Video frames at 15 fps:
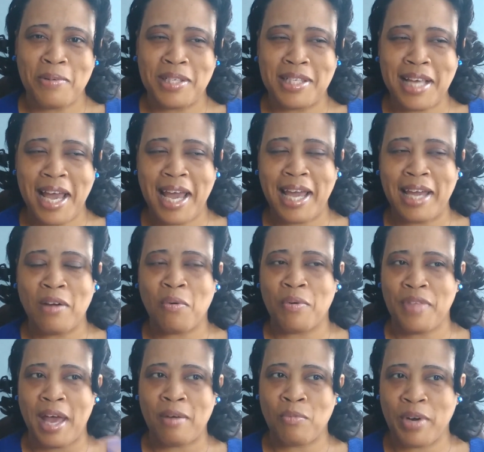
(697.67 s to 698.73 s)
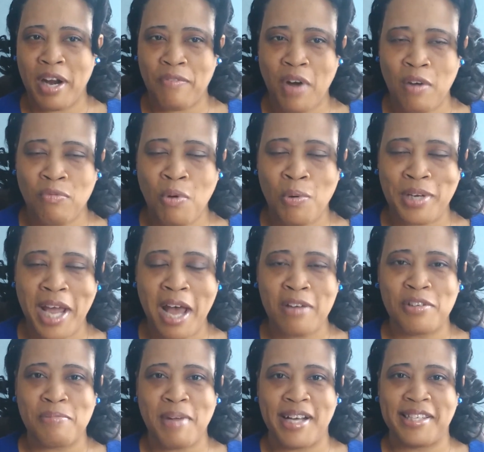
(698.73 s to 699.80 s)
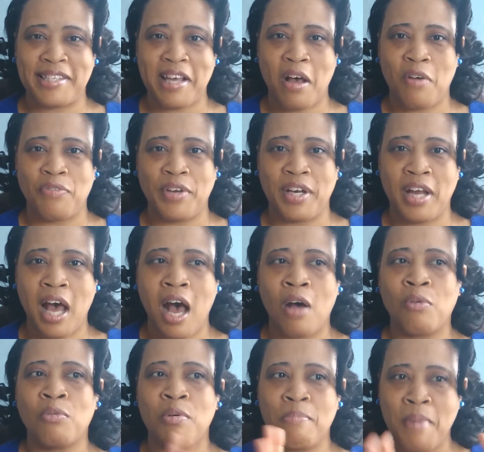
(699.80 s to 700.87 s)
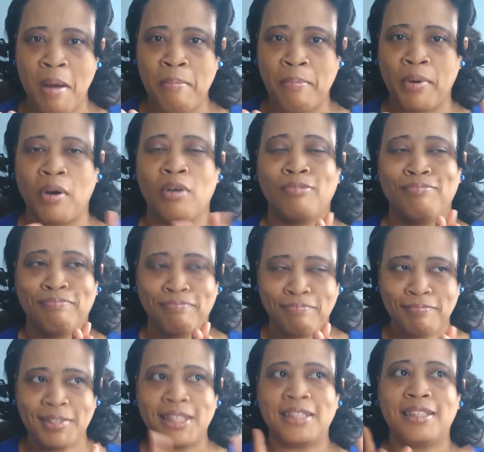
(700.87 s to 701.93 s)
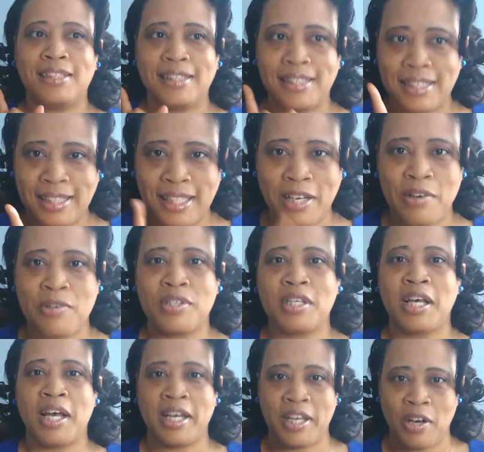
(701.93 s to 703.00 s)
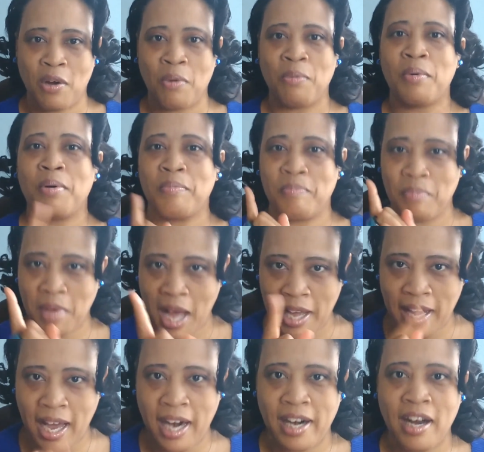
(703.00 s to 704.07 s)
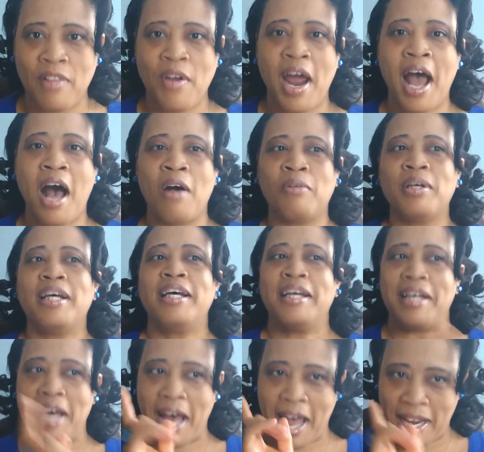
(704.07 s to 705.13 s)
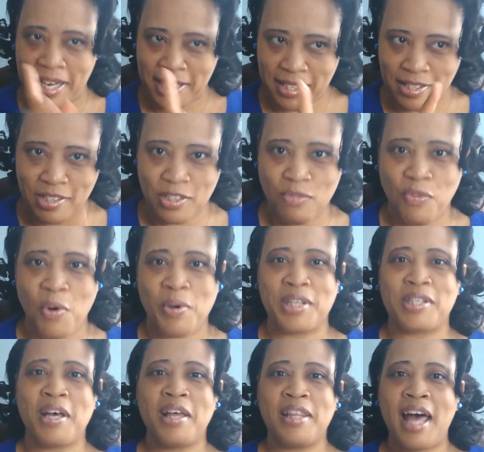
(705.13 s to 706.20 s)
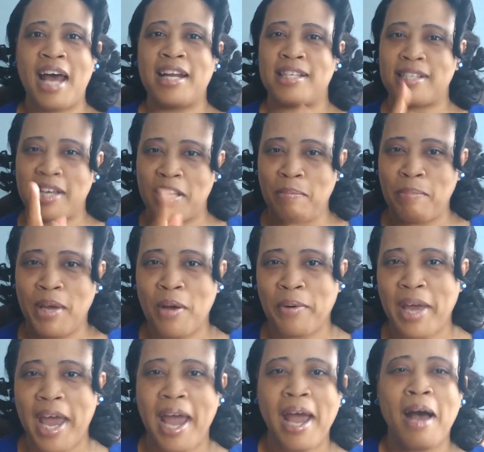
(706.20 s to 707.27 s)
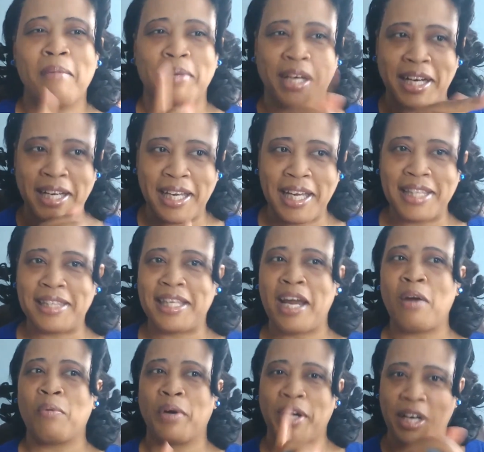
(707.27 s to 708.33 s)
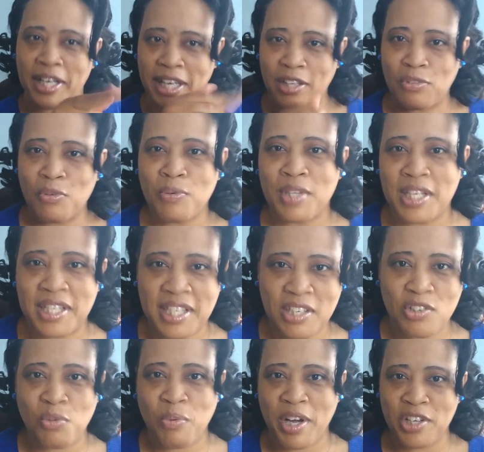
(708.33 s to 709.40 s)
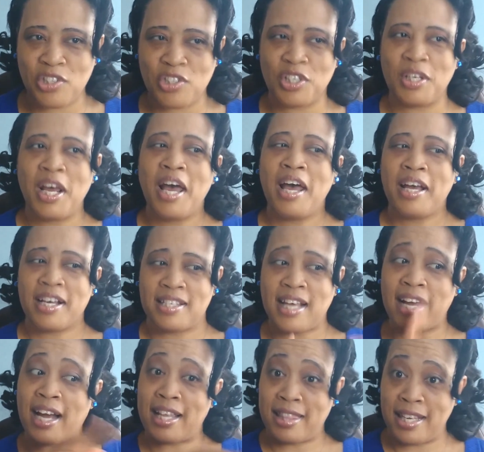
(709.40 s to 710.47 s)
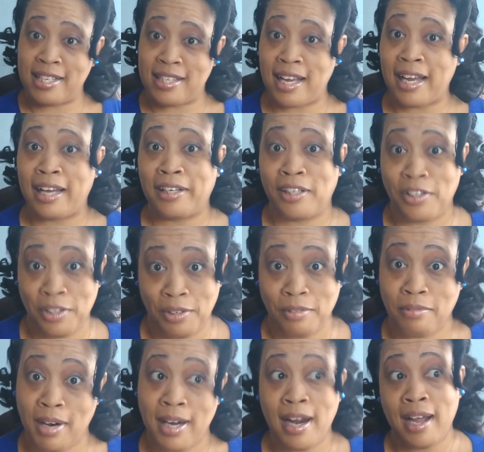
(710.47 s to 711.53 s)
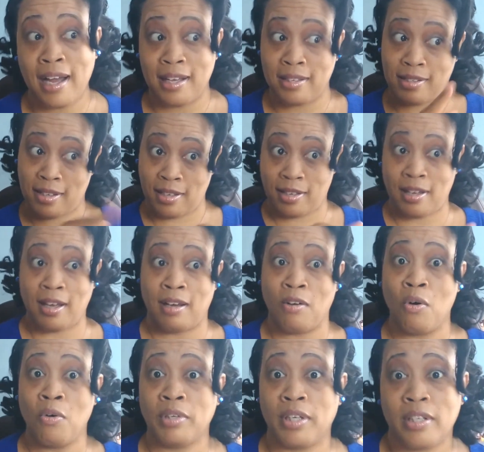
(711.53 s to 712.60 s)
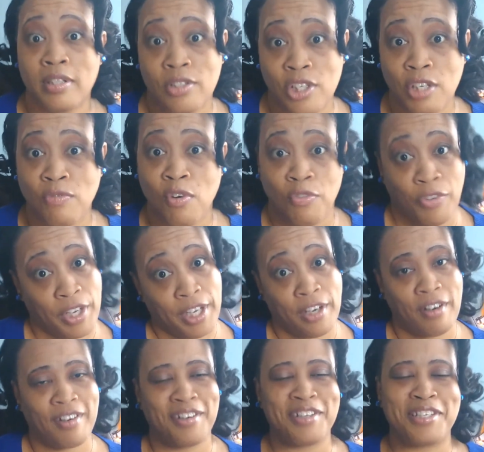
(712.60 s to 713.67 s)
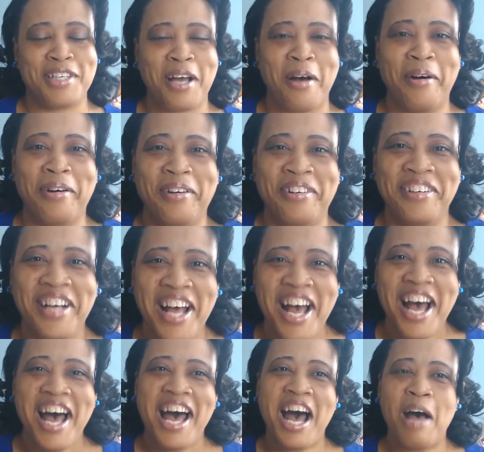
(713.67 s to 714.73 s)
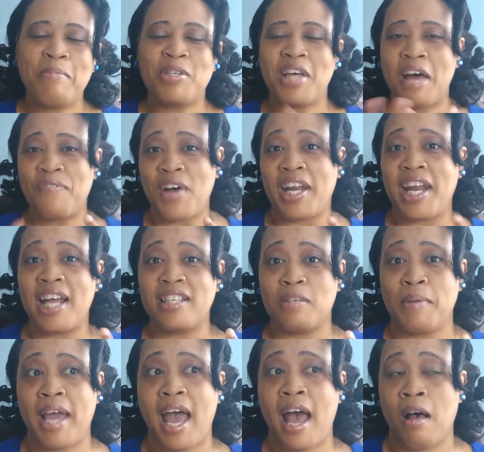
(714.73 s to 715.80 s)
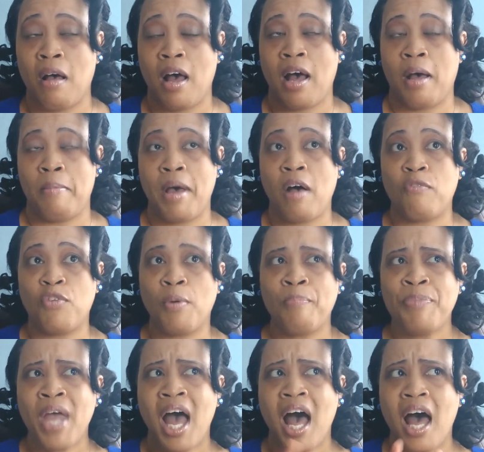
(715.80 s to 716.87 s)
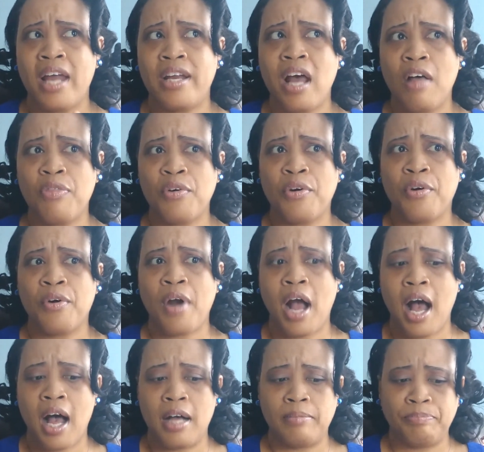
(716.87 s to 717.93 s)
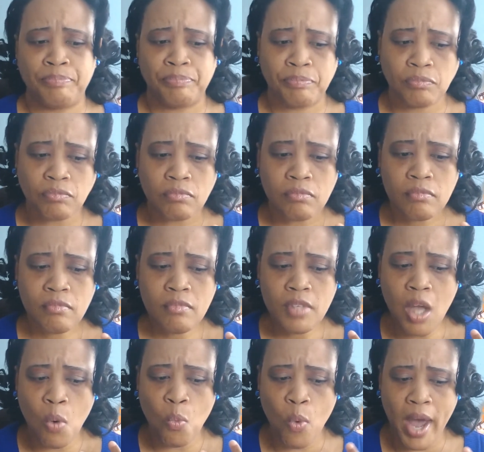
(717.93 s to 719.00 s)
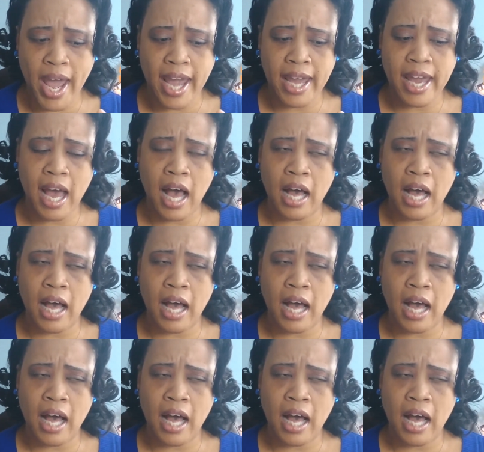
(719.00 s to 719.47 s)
saying, or that whatever I wrote down to myself, and I'll remember there's, I got another out. I need to just focus on that. It's going to be okay. I'm going to get there. We're going to get through this situation because I got things I got to do, right? I got a goal to achieve over here. So, so I found that to be helpful. Another way